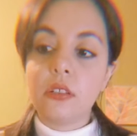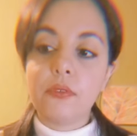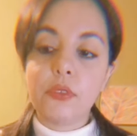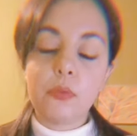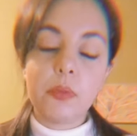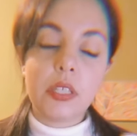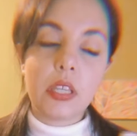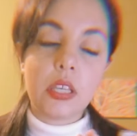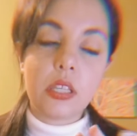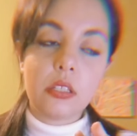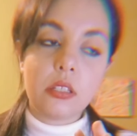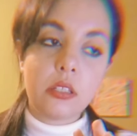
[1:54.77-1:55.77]
of you
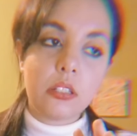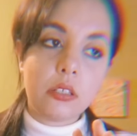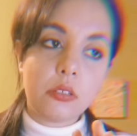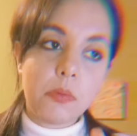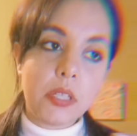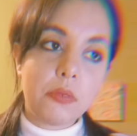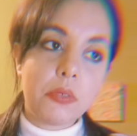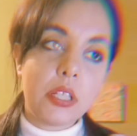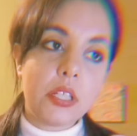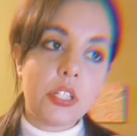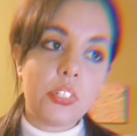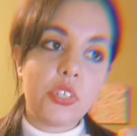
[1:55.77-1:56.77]
being in a committed
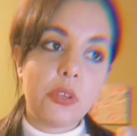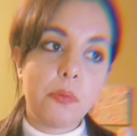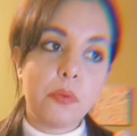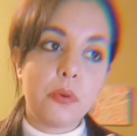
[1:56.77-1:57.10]
relationship,